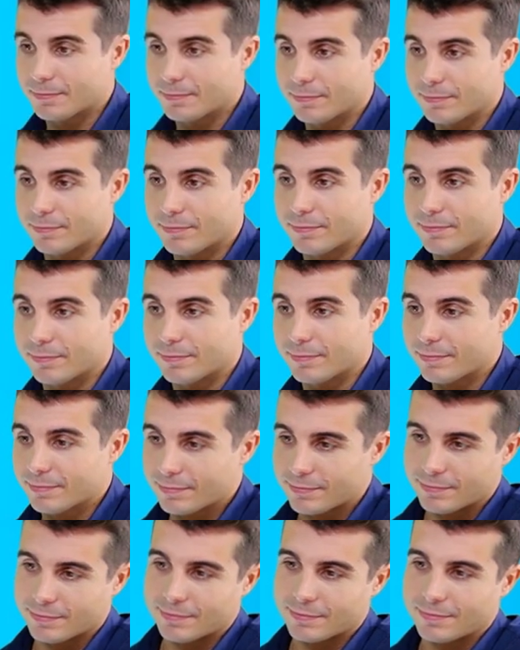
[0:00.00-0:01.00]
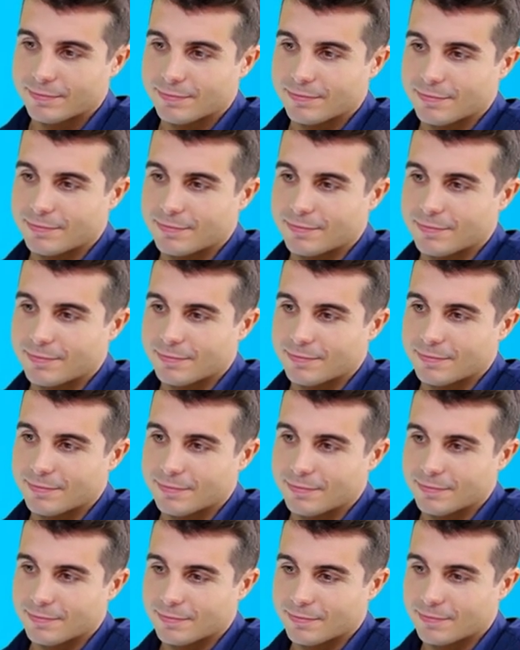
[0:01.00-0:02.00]

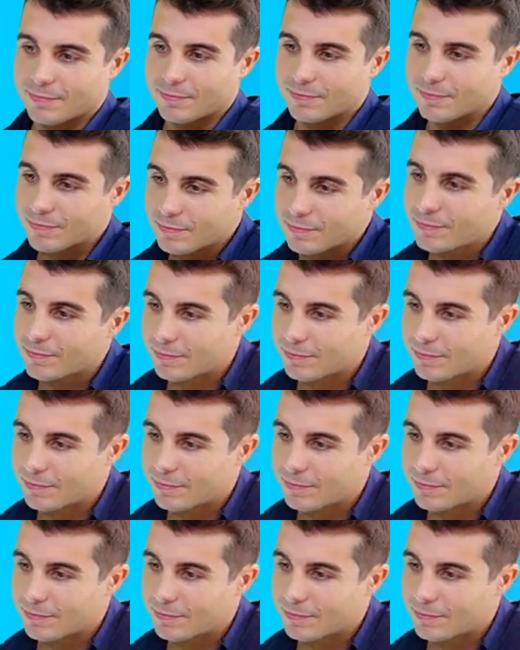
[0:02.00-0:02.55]
No words are spoken by the person on screen.